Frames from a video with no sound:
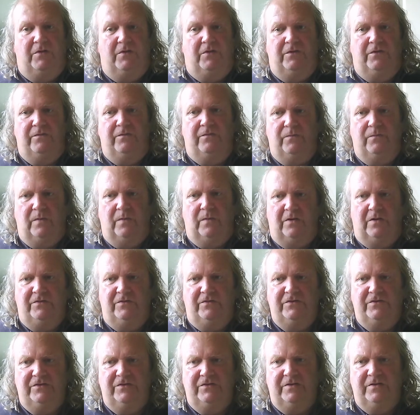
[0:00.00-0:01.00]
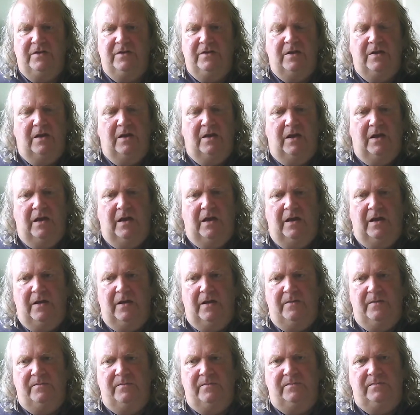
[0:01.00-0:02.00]
be modern ones,
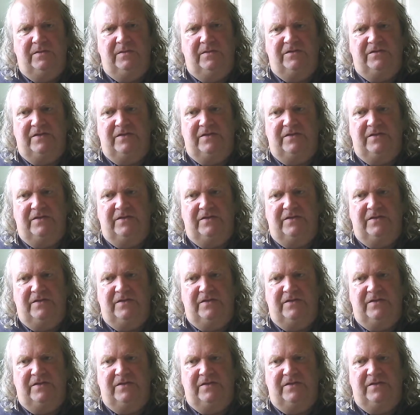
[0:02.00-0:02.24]
um,